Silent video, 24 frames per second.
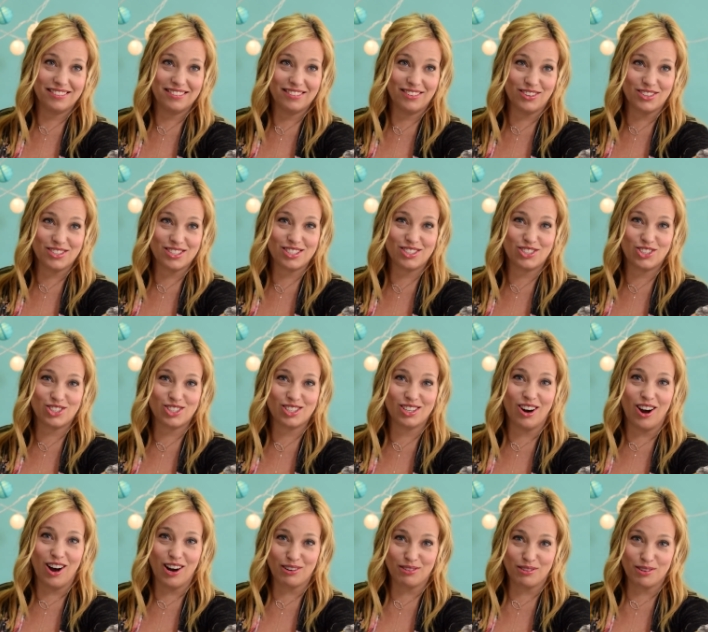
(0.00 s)
Or is this just an
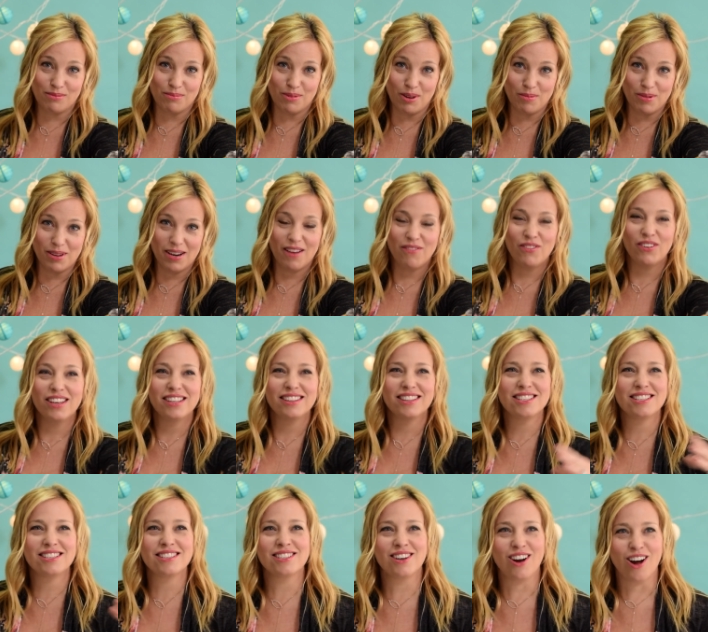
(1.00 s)
awkward moment? I feel like
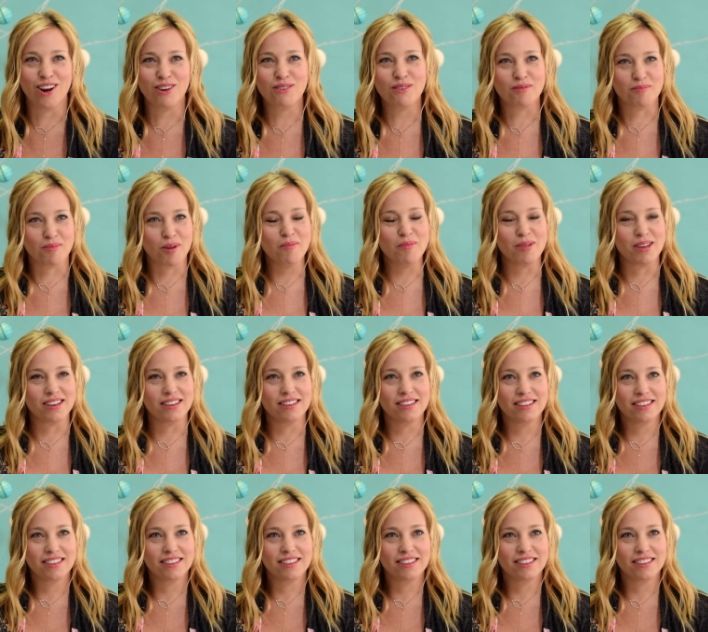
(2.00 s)
this is an awkward moment.